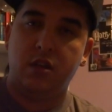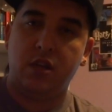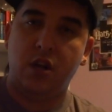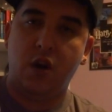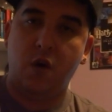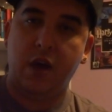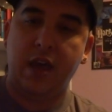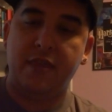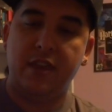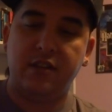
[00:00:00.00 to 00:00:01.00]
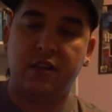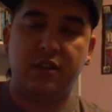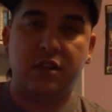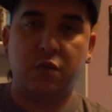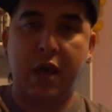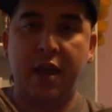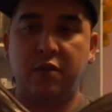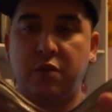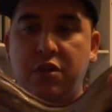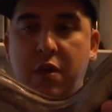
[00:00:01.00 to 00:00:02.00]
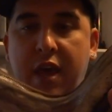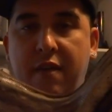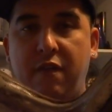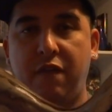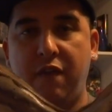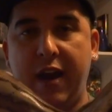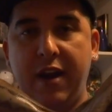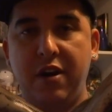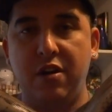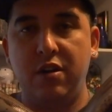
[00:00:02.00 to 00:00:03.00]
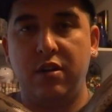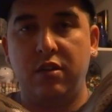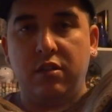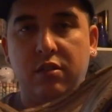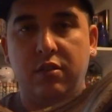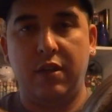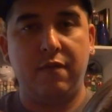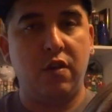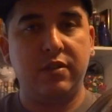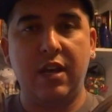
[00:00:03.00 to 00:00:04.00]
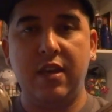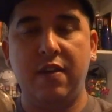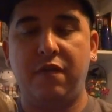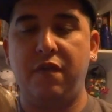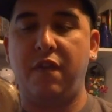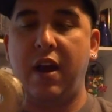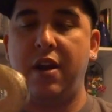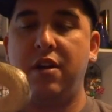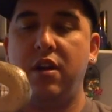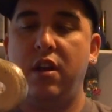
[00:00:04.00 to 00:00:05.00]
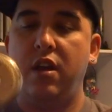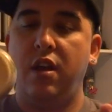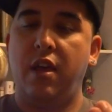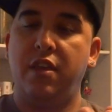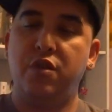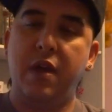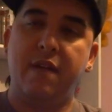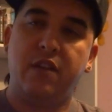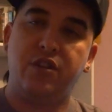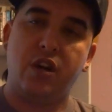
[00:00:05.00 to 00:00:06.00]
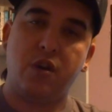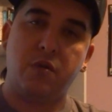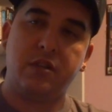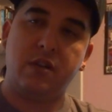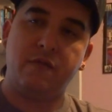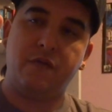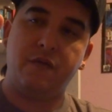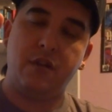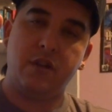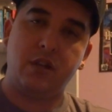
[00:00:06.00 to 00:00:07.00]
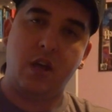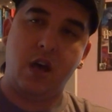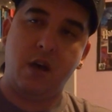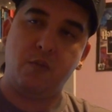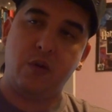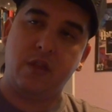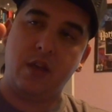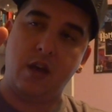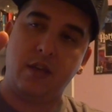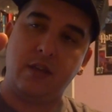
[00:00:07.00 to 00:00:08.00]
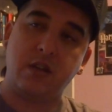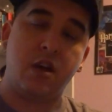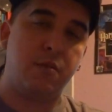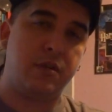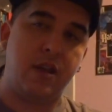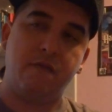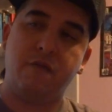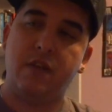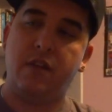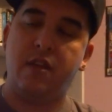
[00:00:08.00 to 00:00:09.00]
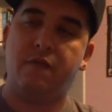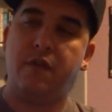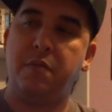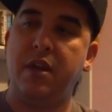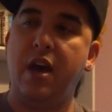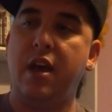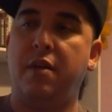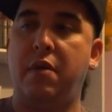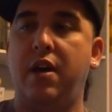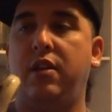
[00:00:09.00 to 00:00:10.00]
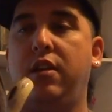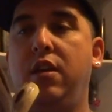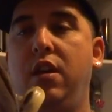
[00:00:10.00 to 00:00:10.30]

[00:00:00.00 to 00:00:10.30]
You know, and this is just what happens when you have a fire, even though it's not hit for fire, and then you have a jungle with some that's 100% hit VPI Motley.